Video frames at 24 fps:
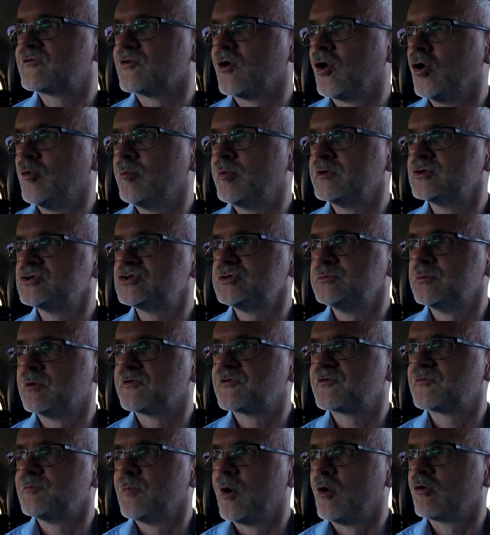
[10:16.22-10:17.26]
open, she was
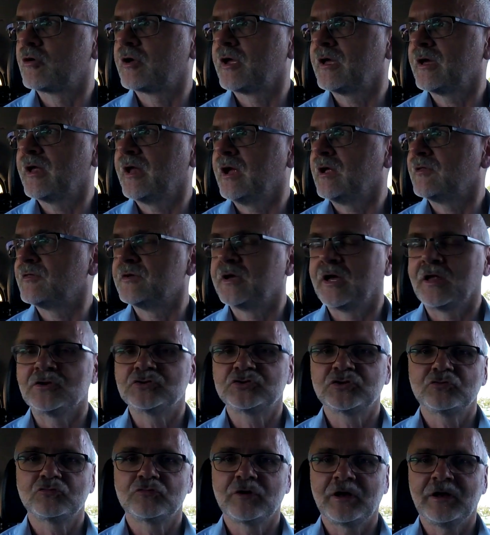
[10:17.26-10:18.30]
smoking, had the
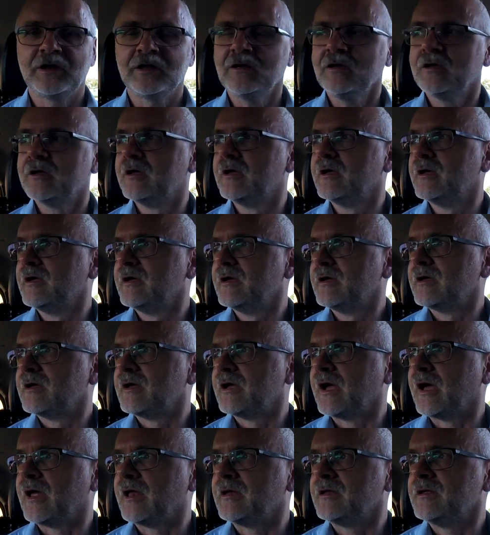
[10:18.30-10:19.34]
engine running,
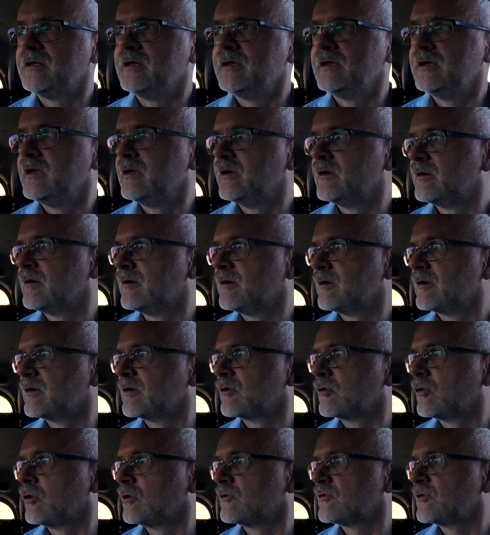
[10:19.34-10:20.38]
and he
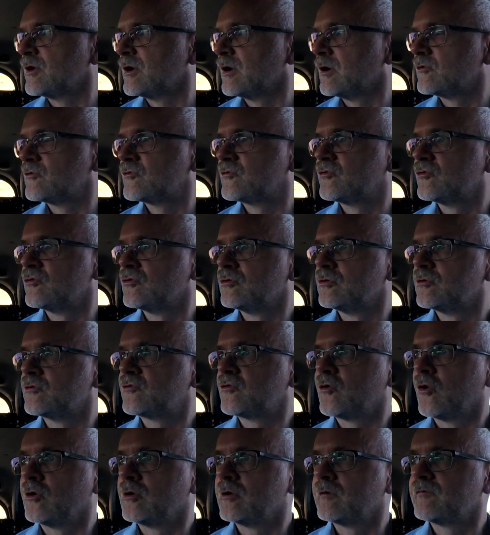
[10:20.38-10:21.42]
got her to
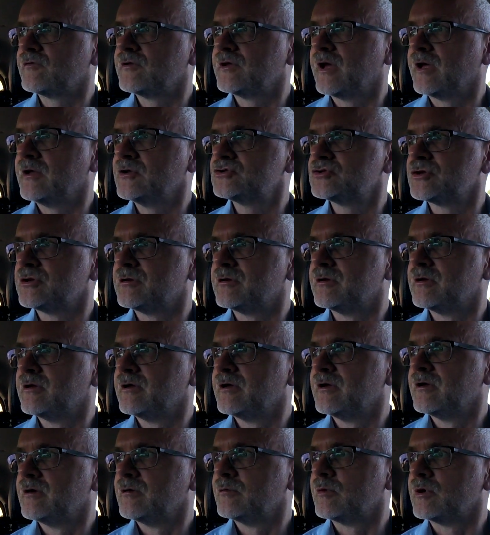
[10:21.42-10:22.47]
turn off the engine
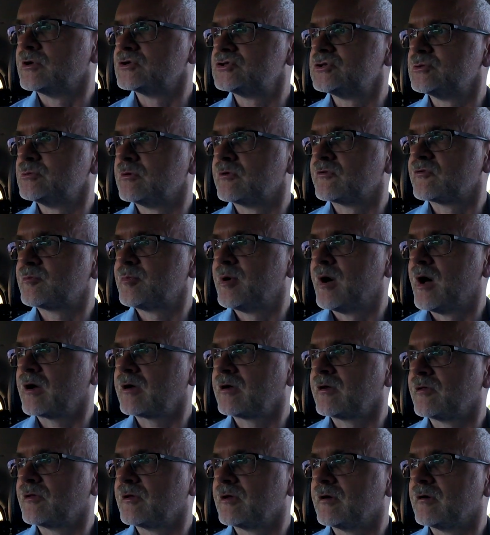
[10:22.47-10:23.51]
while she was
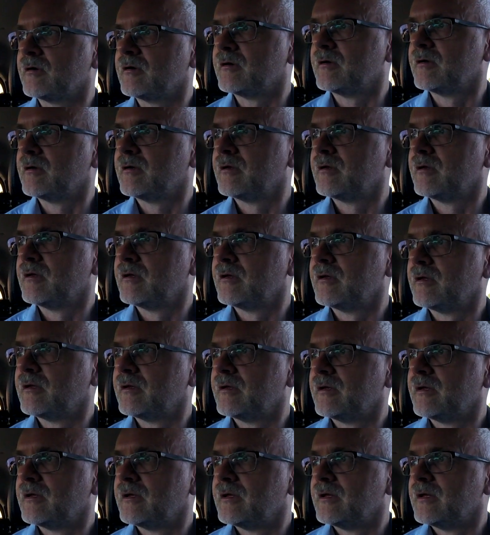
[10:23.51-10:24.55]
parking there.
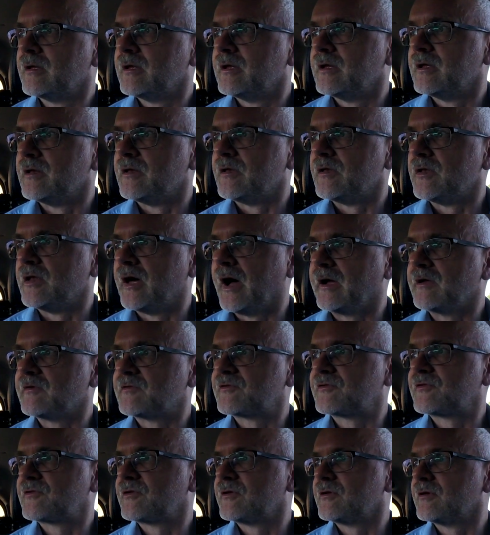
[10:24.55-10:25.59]

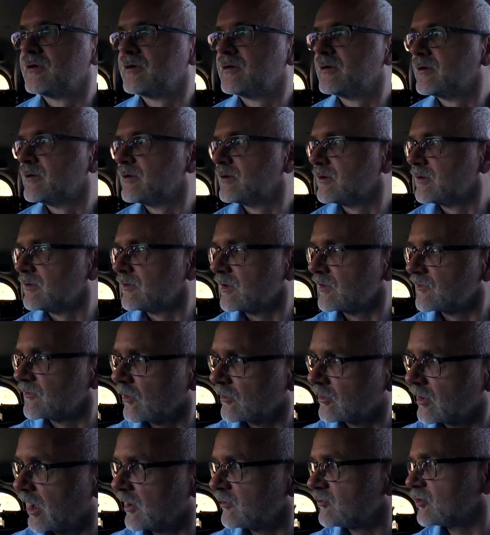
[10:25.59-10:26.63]
Nice. That's how
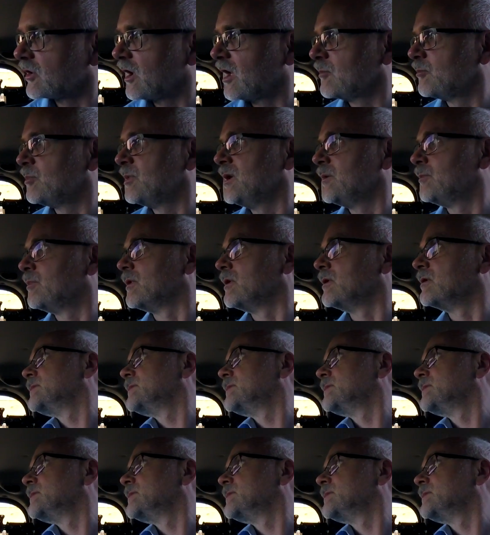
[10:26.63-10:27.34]
you educate people.